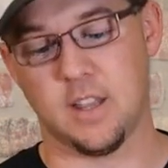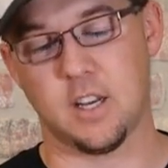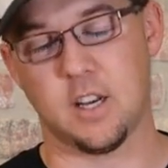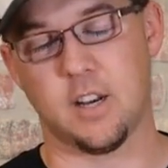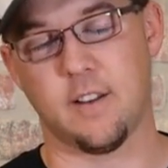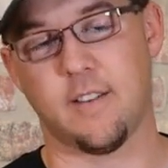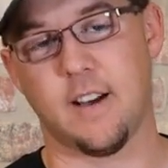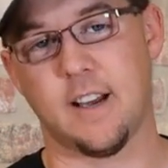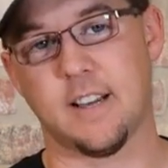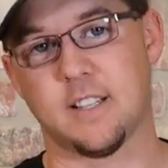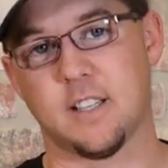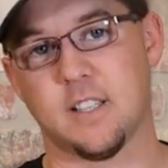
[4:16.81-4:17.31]
the
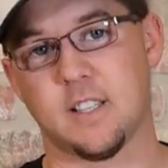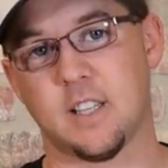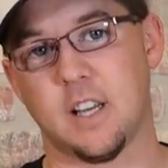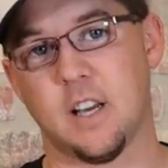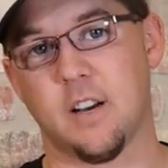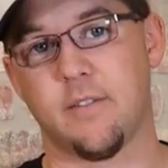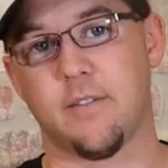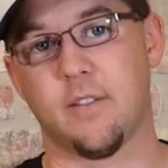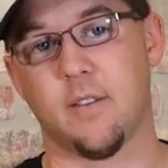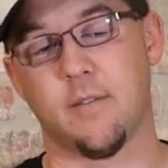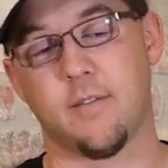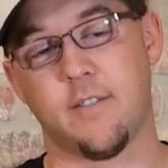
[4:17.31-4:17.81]
device
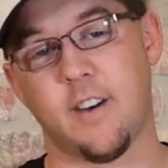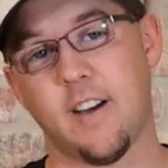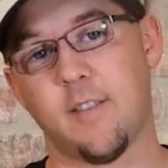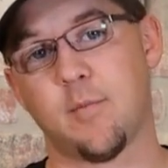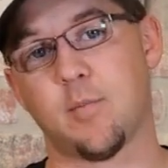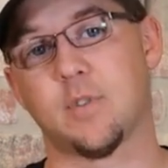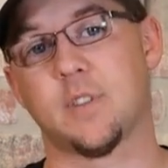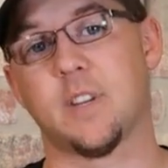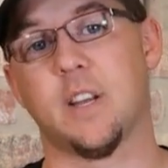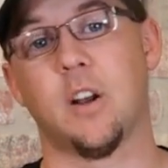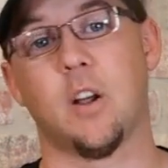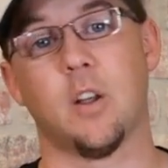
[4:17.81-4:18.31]
itself from
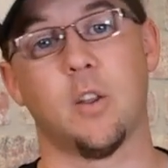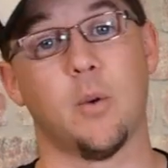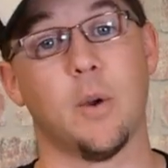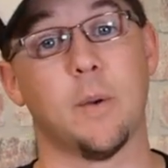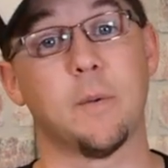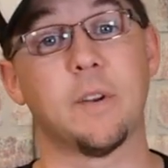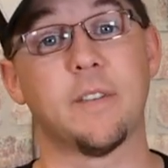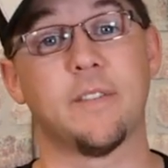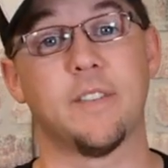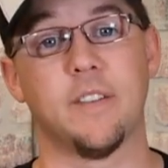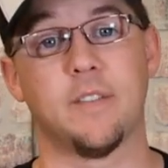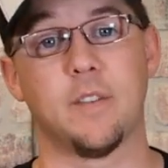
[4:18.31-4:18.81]
5% all the way
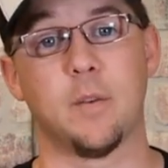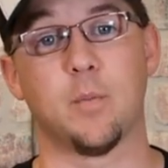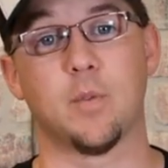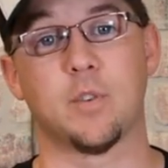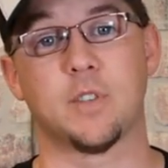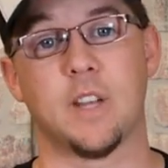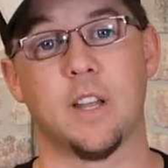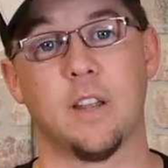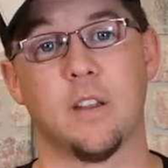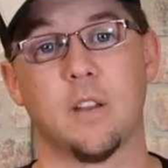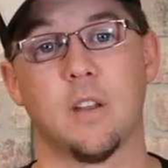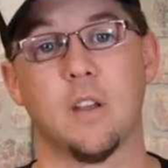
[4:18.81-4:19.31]
up to
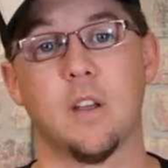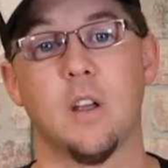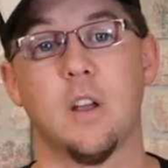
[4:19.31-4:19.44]
50%.